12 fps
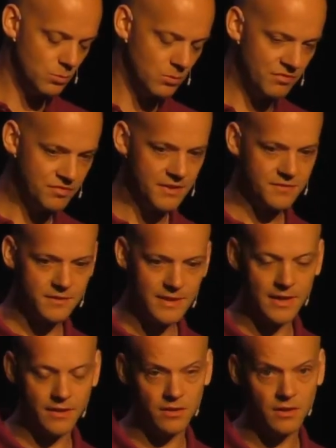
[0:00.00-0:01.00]
We've said
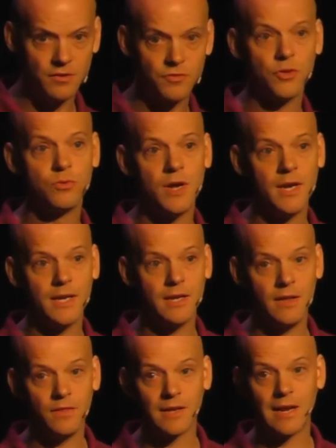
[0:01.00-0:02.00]
today that if you're running
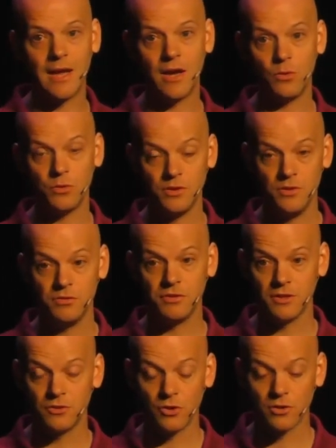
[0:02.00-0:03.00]
in the cloud and
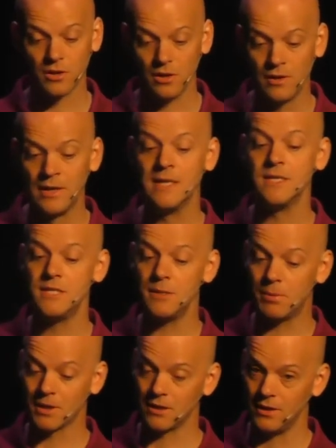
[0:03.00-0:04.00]
using Docker,
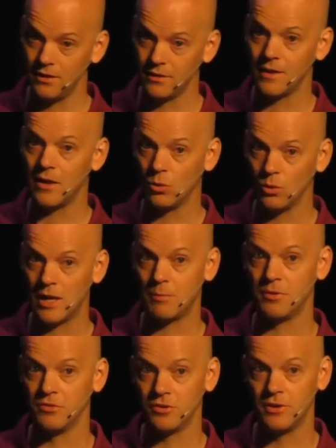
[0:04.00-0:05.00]
typically that all
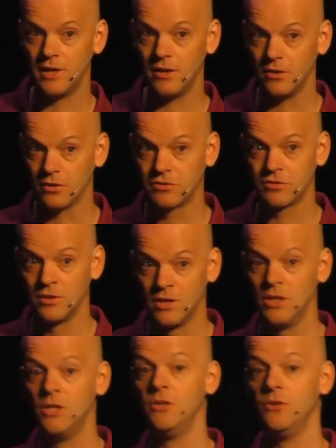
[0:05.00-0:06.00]
happens on Linux.
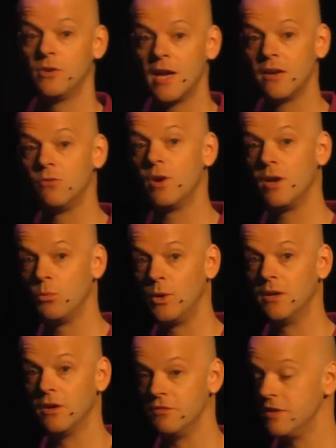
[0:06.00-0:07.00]
You can run
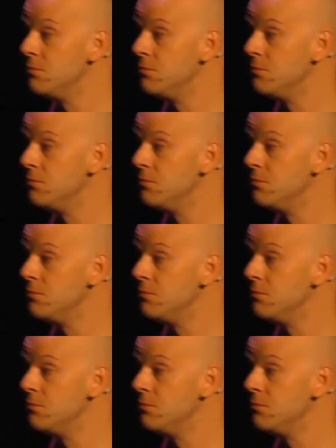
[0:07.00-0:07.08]
Windows